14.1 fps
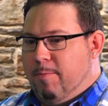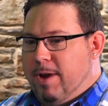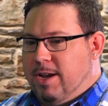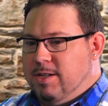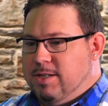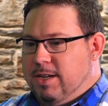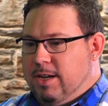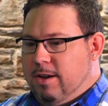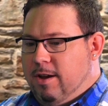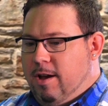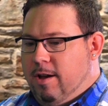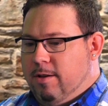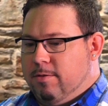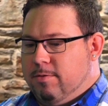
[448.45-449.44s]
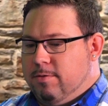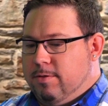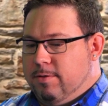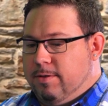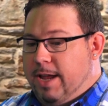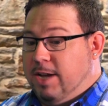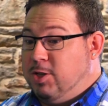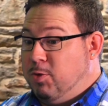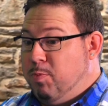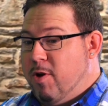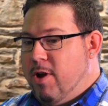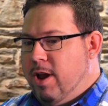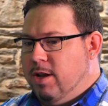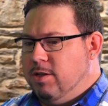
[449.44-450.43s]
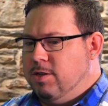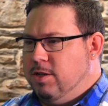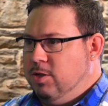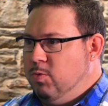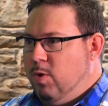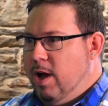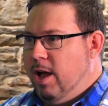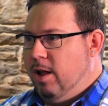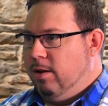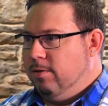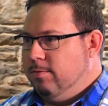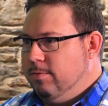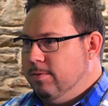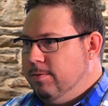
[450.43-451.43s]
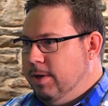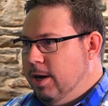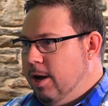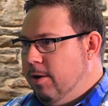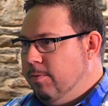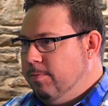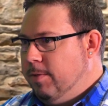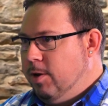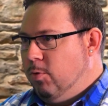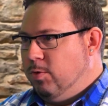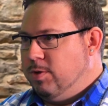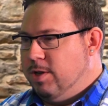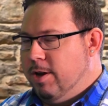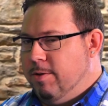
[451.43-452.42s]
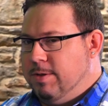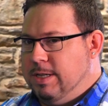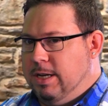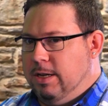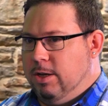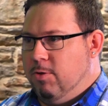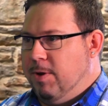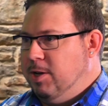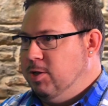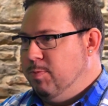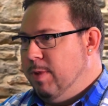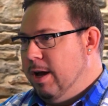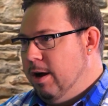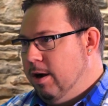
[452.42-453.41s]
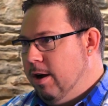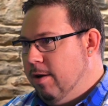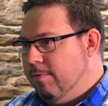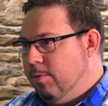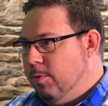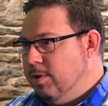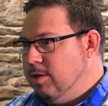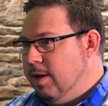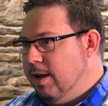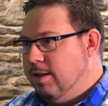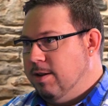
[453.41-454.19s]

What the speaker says: amazing experience as well, you know, and also seeing Greensburg afterwards, that